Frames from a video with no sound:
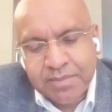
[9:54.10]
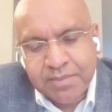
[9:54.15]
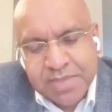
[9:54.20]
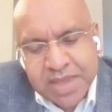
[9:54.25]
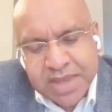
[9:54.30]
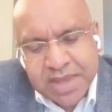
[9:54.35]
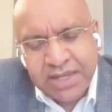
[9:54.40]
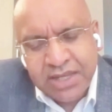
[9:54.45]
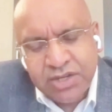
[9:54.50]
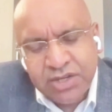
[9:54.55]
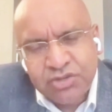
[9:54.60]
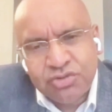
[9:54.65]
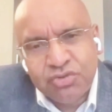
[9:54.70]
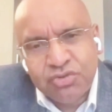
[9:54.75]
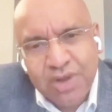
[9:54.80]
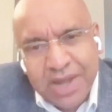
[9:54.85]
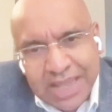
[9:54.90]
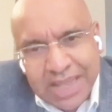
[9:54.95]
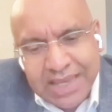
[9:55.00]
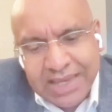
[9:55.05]
meaning
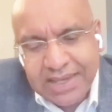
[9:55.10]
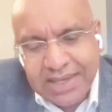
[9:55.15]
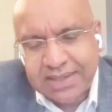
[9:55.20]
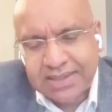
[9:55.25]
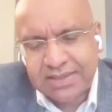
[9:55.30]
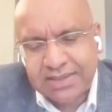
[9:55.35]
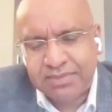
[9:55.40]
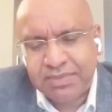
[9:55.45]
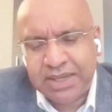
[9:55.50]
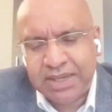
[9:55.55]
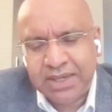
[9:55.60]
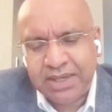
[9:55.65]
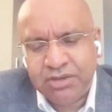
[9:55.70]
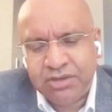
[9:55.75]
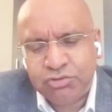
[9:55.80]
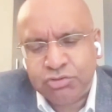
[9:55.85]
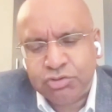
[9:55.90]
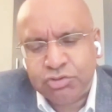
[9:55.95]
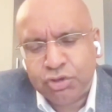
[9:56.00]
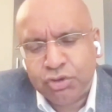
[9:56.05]
to lead,
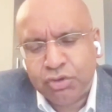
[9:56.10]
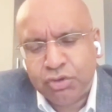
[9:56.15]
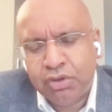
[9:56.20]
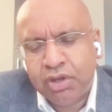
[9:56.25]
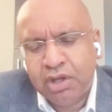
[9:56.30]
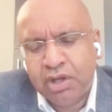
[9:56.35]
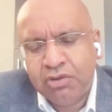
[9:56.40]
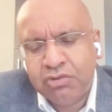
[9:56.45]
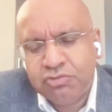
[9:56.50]
meaning to